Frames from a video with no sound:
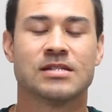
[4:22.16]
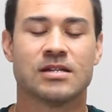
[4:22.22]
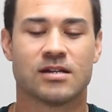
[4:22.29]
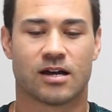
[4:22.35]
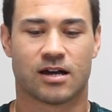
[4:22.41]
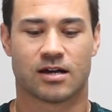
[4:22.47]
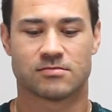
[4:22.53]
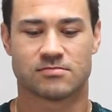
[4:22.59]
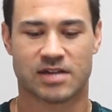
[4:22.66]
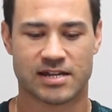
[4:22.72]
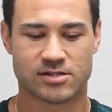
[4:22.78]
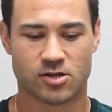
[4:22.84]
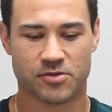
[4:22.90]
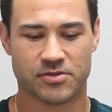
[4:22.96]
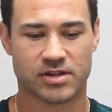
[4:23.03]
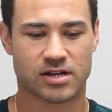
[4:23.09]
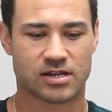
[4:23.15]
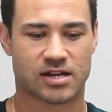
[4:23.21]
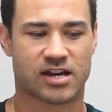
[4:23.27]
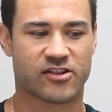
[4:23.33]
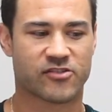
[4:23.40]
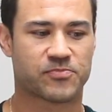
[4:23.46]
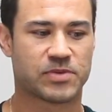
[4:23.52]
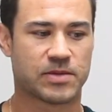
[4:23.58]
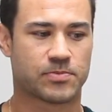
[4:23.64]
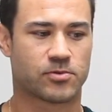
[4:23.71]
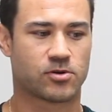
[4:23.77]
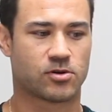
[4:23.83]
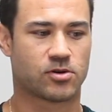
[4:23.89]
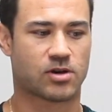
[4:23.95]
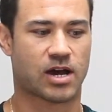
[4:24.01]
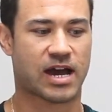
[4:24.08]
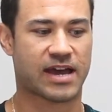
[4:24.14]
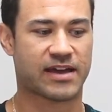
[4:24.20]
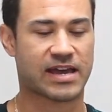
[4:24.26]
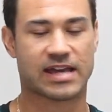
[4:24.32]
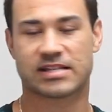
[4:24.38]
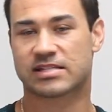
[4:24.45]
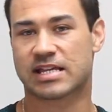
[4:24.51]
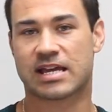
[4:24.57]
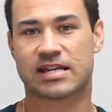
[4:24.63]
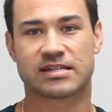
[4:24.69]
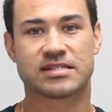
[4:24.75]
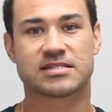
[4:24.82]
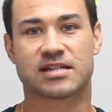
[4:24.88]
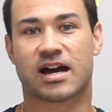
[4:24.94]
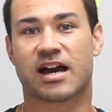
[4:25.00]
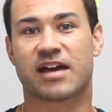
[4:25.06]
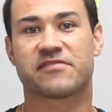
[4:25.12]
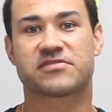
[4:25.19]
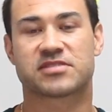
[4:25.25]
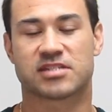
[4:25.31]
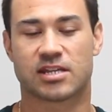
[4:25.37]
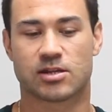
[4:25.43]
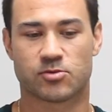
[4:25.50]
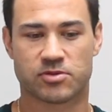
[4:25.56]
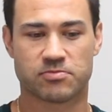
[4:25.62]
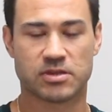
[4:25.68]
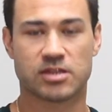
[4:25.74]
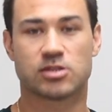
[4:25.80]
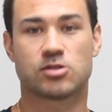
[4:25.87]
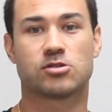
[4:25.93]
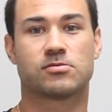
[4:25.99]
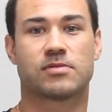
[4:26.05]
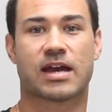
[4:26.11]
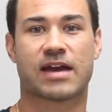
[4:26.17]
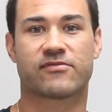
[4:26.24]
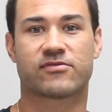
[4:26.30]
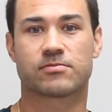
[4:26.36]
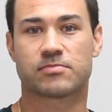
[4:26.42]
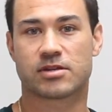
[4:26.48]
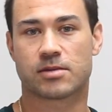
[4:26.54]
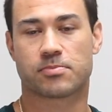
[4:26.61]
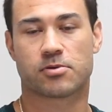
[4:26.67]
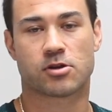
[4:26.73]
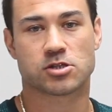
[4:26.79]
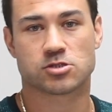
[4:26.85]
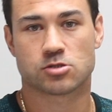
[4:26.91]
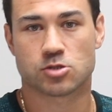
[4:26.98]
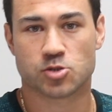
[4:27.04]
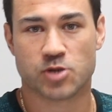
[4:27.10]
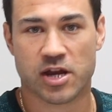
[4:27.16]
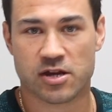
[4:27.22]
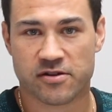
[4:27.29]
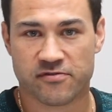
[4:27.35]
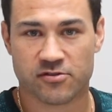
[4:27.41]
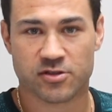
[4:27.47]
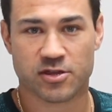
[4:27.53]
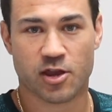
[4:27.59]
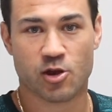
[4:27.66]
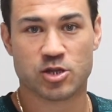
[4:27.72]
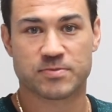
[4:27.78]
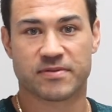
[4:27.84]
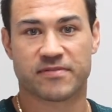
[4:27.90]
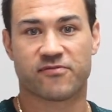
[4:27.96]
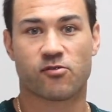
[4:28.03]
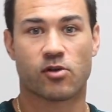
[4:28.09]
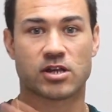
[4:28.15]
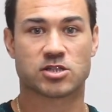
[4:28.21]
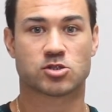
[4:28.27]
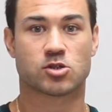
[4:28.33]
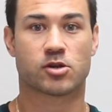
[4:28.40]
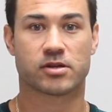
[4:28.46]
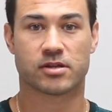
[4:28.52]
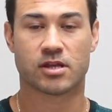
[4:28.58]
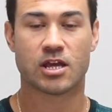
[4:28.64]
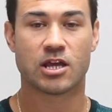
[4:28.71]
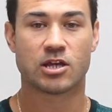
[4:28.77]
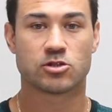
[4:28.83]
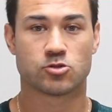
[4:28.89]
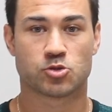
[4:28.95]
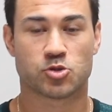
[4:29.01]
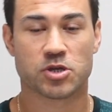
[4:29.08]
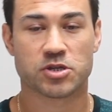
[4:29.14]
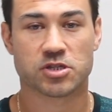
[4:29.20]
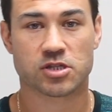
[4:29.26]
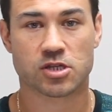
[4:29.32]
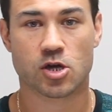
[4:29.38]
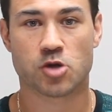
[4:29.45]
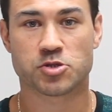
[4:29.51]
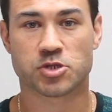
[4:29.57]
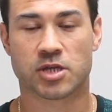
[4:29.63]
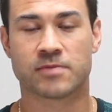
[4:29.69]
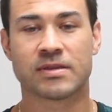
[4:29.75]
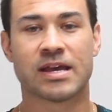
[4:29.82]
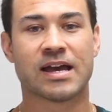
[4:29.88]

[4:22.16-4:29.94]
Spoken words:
I know that a lot of people, at least I've seen, with me having been a personal trainer for years before I started nutrition coaching,